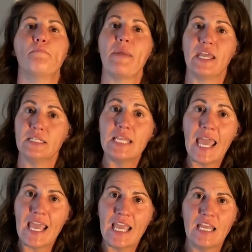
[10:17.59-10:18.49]

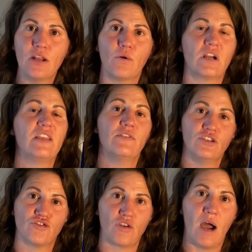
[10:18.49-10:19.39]
maintain or
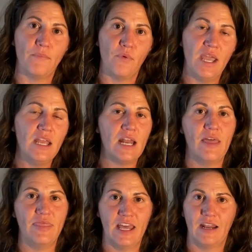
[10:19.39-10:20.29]
even drop weight
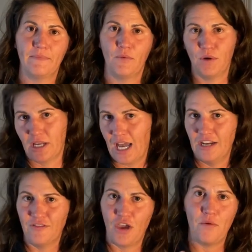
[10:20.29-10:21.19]
and then I would kind
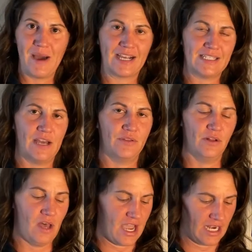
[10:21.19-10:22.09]
of go back down the
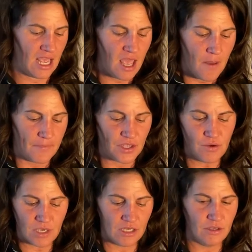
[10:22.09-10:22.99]
line. But
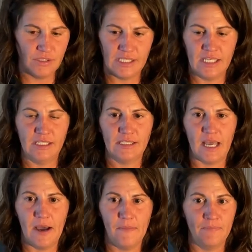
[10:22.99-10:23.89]
you can use these
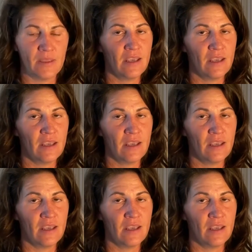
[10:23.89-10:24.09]
um,